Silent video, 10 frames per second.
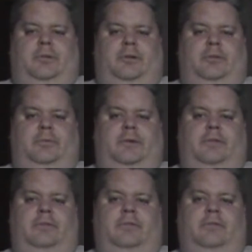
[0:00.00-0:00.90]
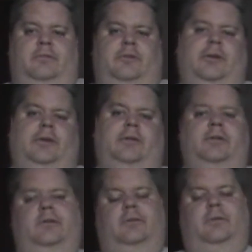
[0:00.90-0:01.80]
players being sick.
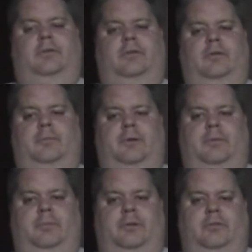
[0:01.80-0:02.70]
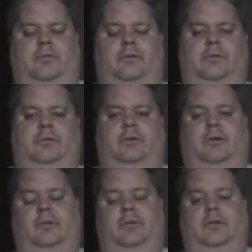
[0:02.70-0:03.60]
I mean, I've already made a bunch of videos
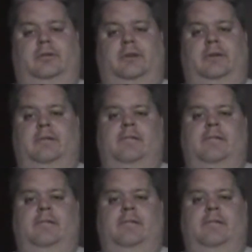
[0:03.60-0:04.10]
talking about the